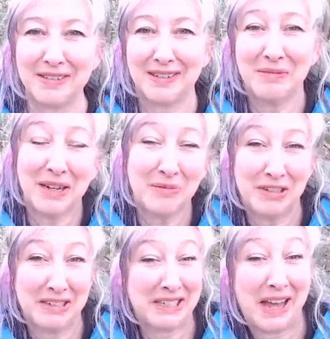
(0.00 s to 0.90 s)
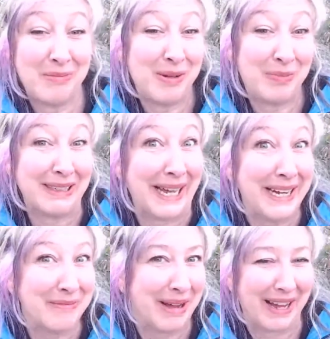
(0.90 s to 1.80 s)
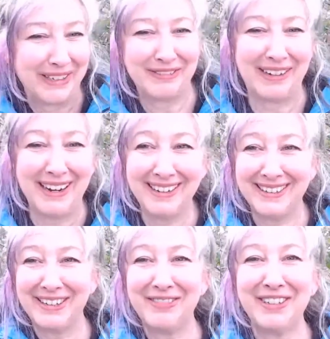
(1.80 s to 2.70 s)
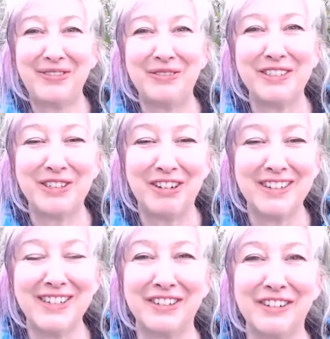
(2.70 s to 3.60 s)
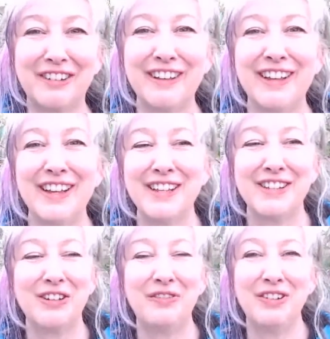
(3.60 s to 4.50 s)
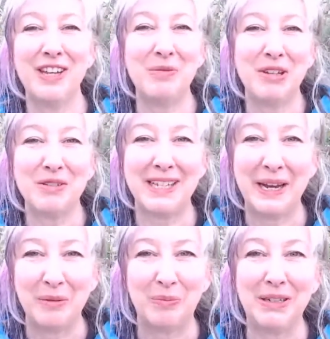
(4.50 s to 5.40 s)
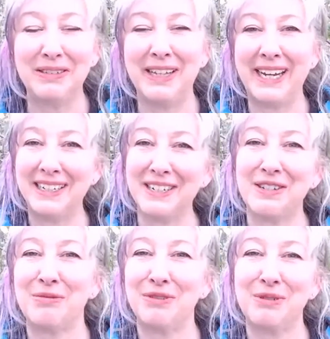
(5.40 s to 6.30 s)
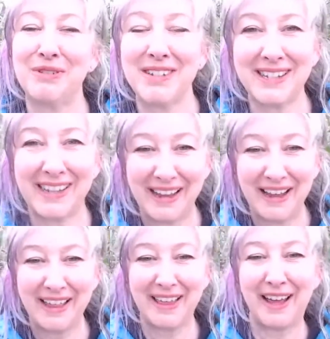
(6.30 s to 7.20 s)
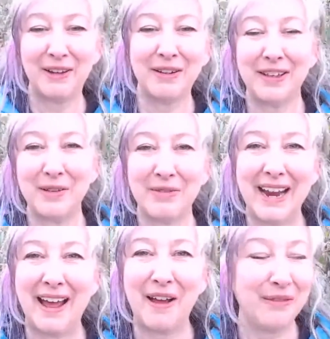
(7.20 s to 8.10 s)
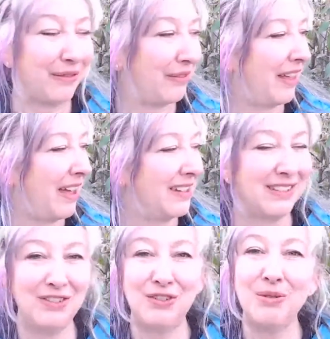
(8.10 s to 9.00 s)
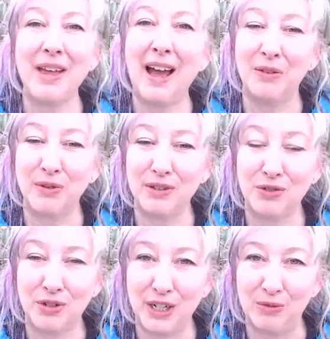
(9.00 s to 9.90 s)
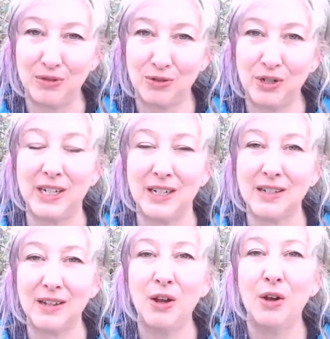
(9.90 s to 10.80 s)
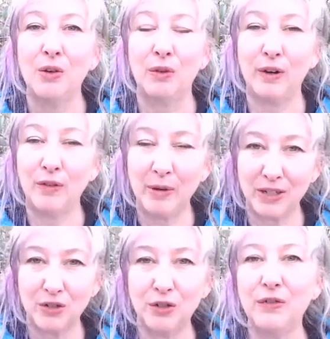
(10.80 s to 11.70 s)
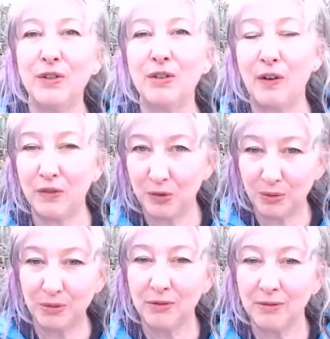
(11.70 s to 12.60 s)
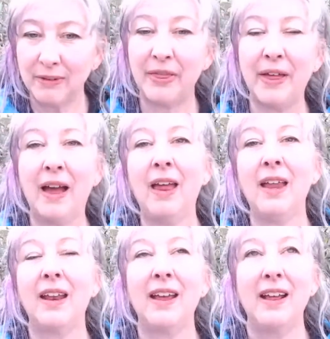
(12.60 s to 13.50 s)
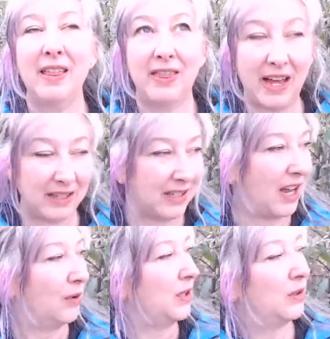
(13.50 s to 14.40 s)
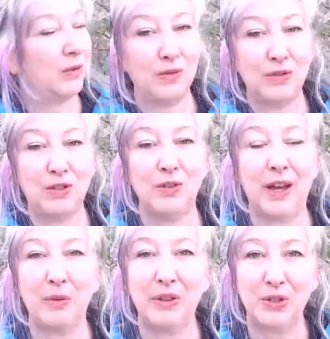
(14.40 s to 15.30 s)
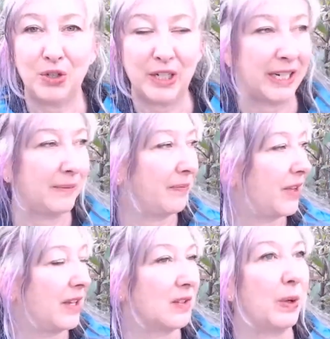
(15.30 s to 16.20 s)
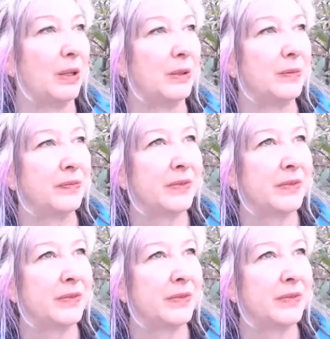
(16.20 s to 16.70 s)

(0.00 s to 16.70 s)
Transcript: Sometimes you just got to be polite about it, right? Even if you really want to. So if you keep those same politeness rules that we have, then do that with trees. Whatever makes you feel comfortable with that, that's how you do that with a tree as well.